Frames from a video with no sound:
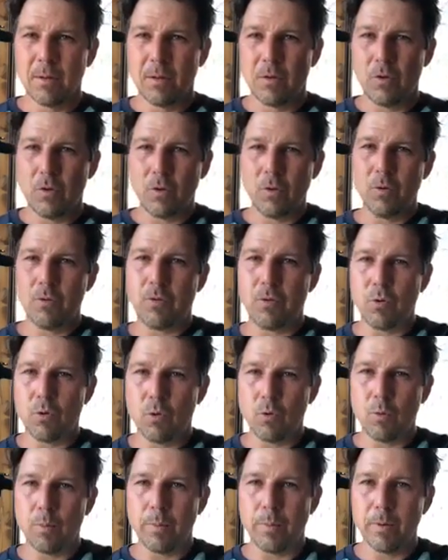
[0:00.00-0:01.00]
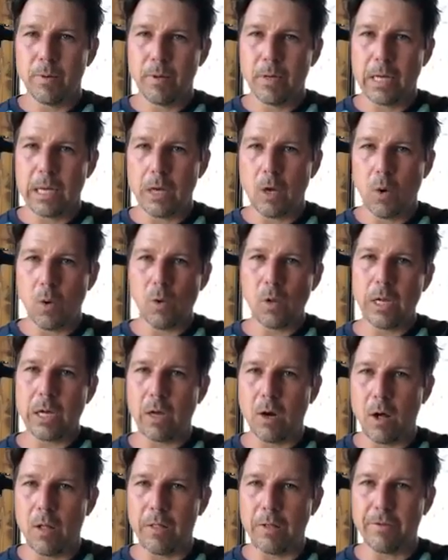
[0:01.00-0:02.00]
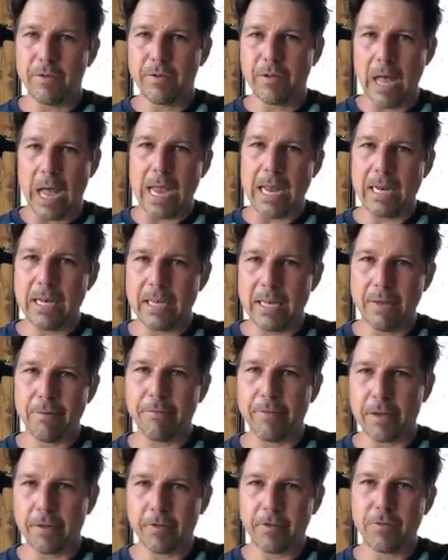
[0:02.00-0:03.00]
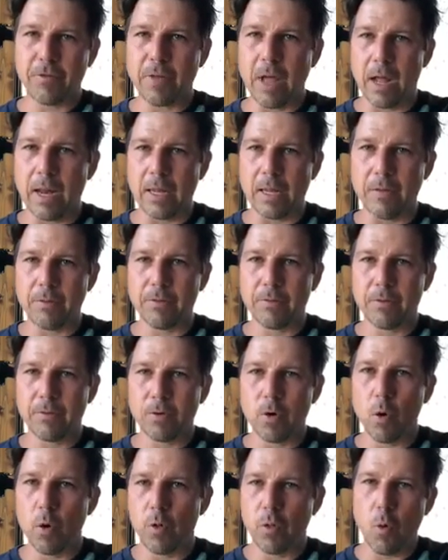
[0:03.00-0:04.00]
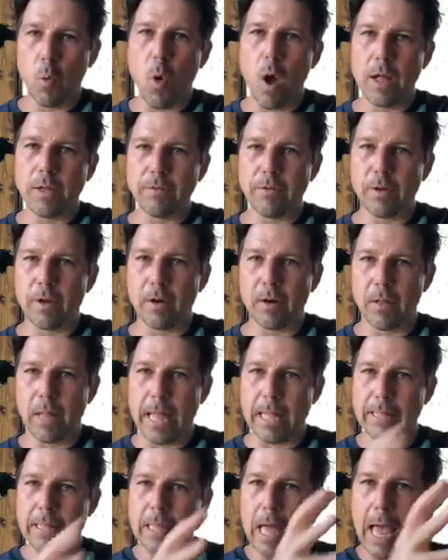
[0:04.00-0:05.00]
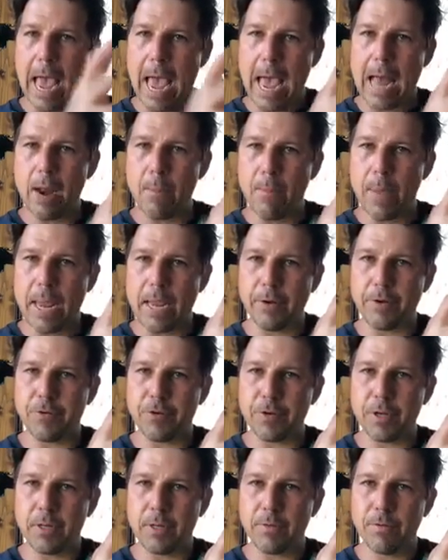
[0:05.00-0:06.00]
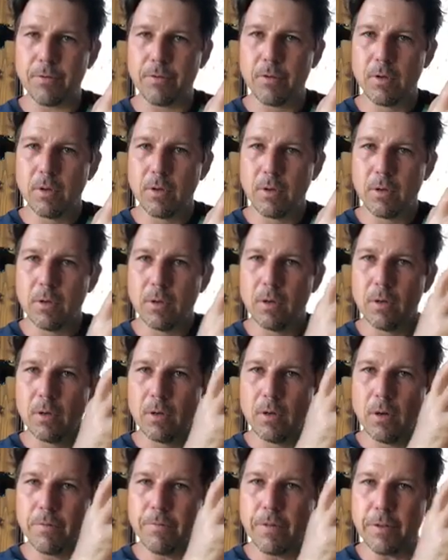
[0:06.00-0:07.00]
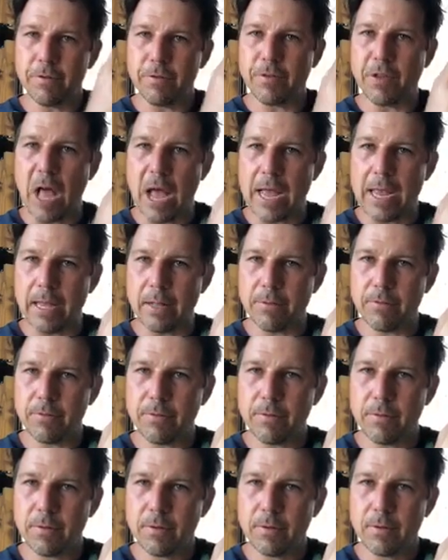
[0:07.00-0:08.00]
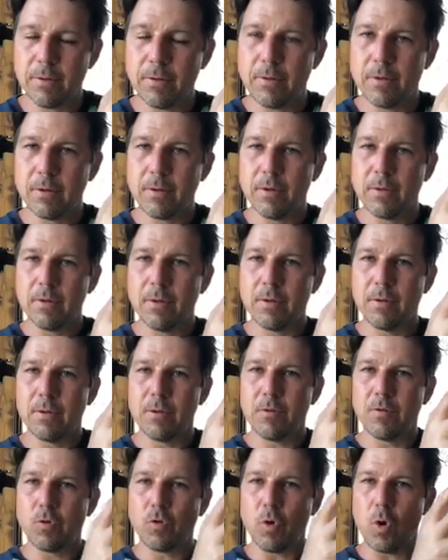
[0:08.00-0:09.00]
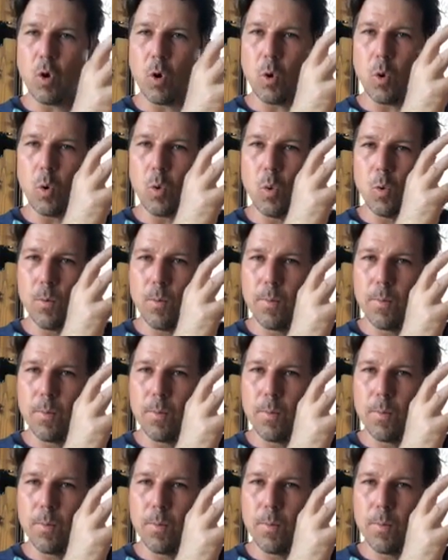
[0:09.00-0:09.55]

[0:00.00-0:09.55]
YouTube, and go look at all the scientific studies. Go to the ones that are like the animations of the science. So